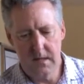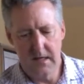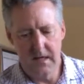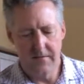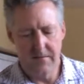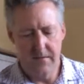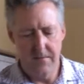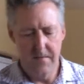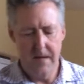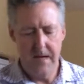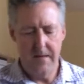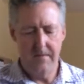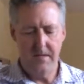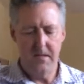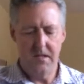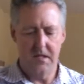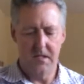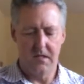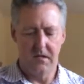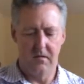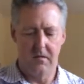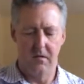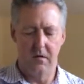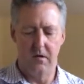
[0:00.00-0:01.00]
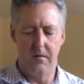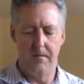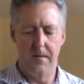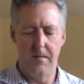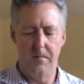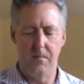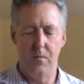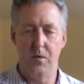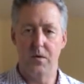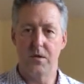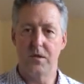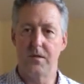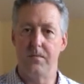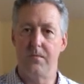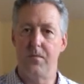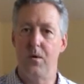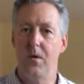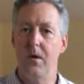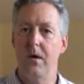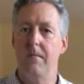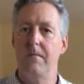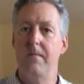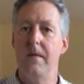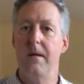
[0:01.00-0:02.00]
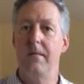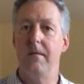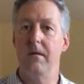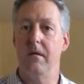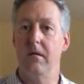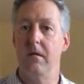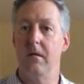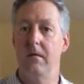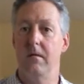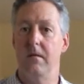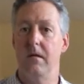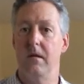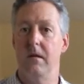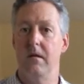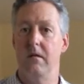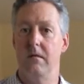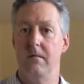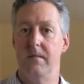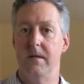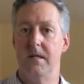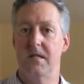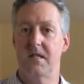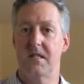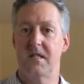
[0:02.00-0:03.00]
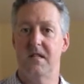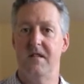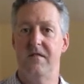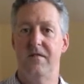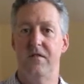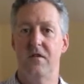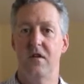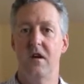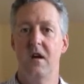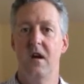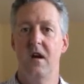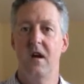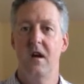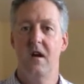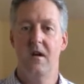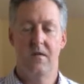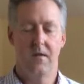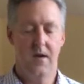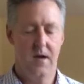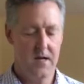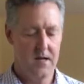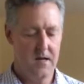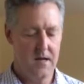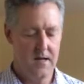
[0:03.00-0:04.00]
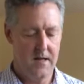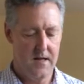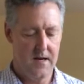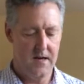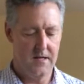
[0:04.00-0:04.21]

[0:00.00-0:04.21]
to give it maybe just a little bit more support, maybe a little bit stiffer, right?